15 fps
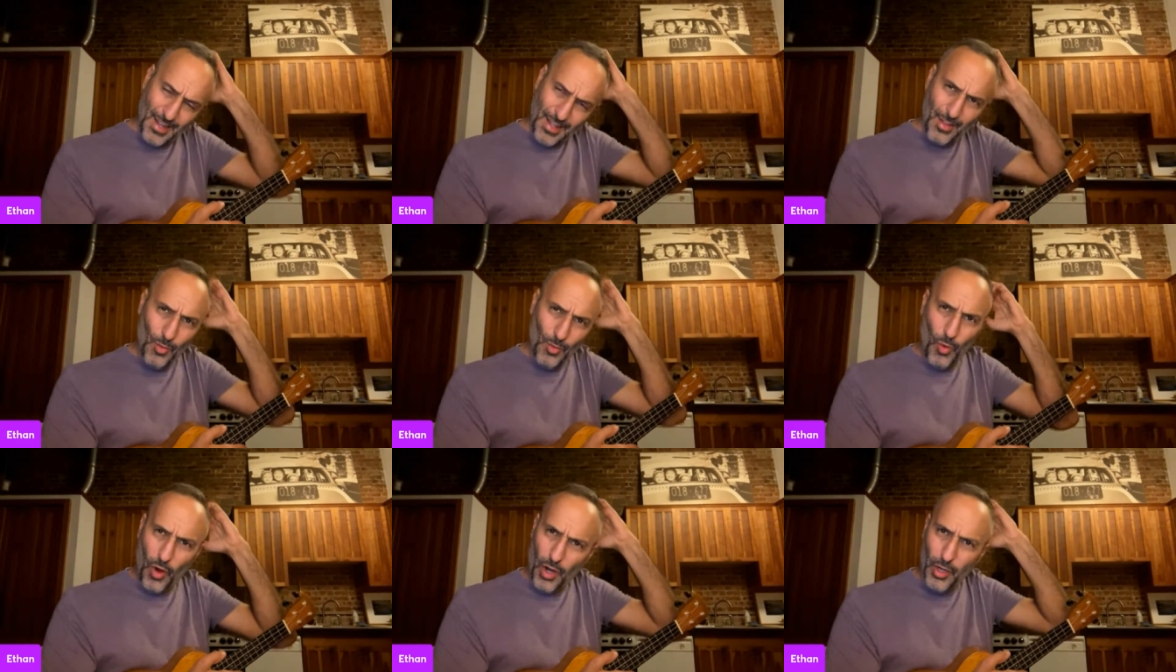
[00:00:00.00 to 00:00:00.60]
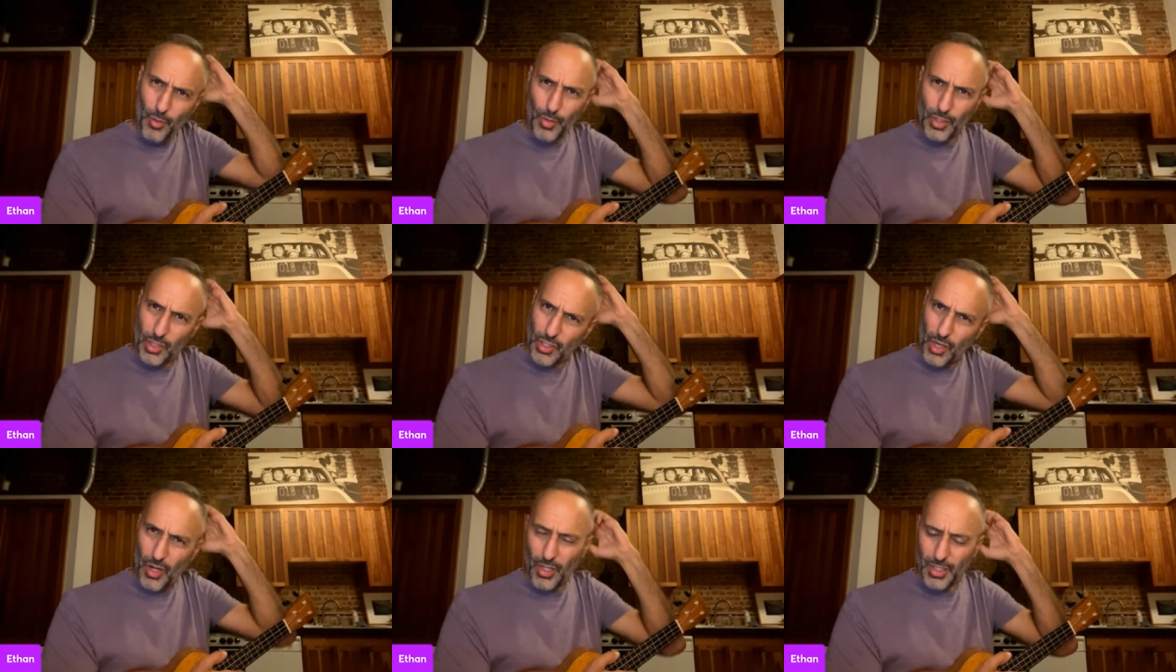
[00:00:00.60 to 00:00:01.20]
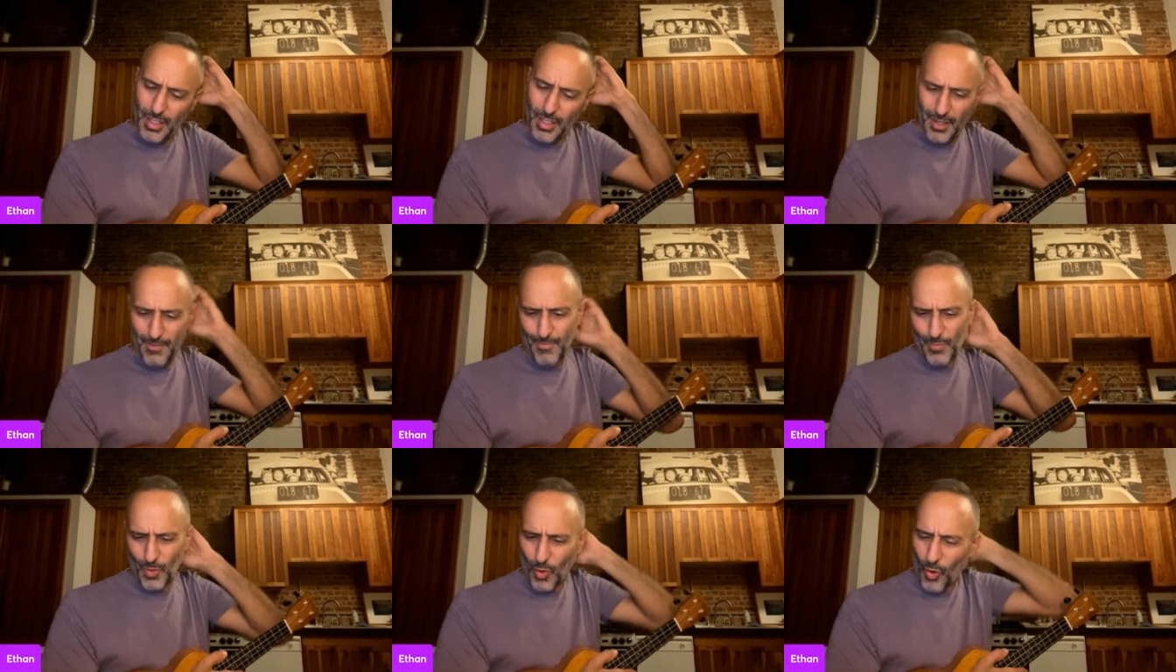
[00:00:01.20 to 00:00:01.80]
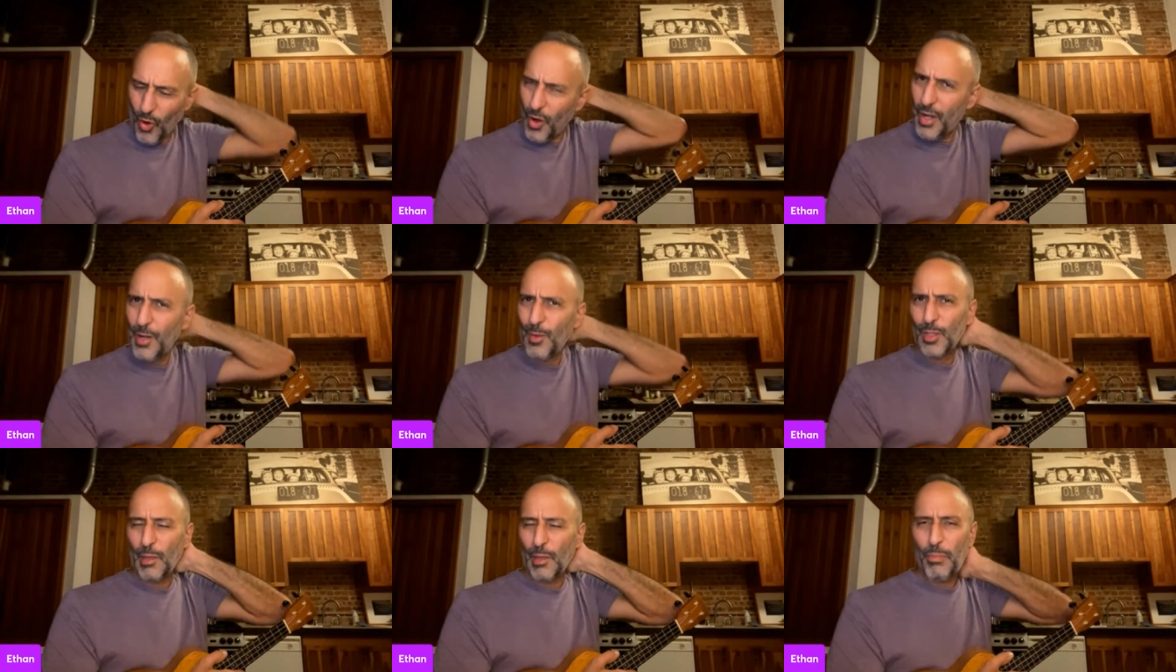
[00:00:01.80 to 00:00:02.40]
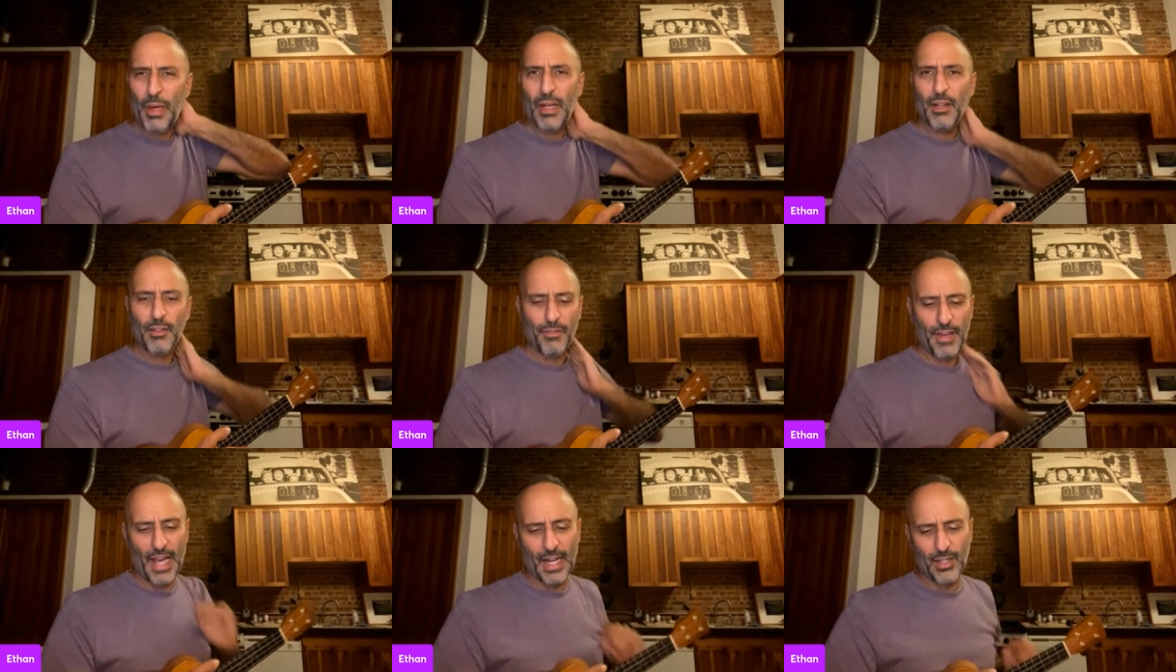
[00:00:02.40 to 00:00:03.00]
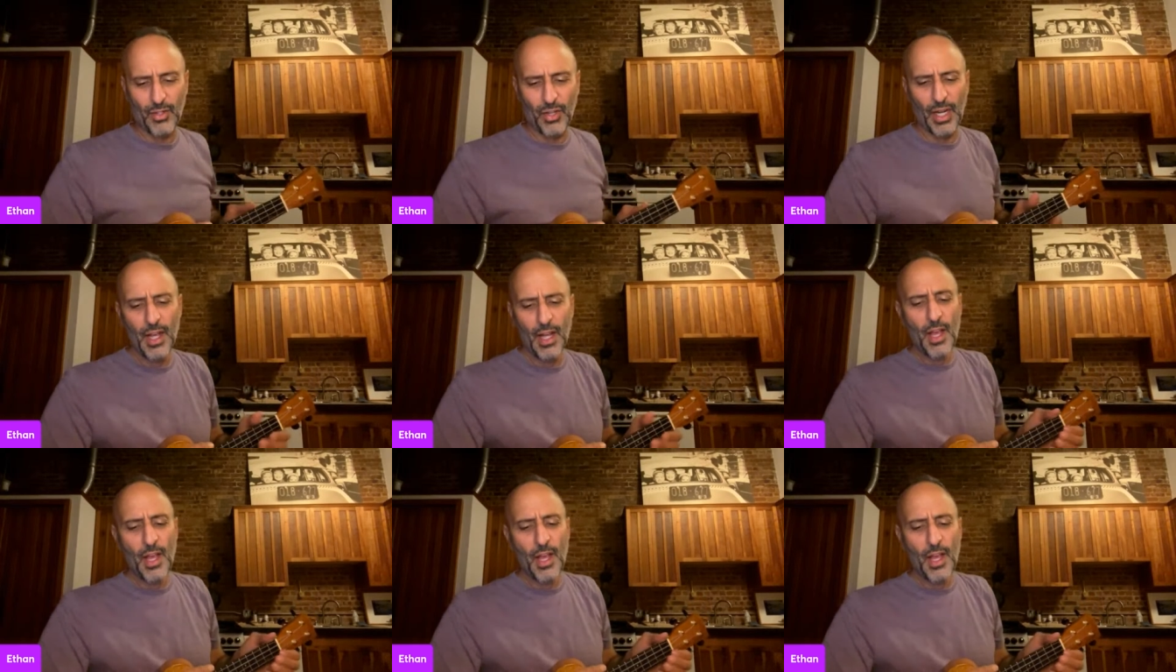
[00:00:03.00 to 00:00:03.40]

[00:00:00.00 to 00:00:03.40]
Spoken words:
water was salty, or it was a pickle factory.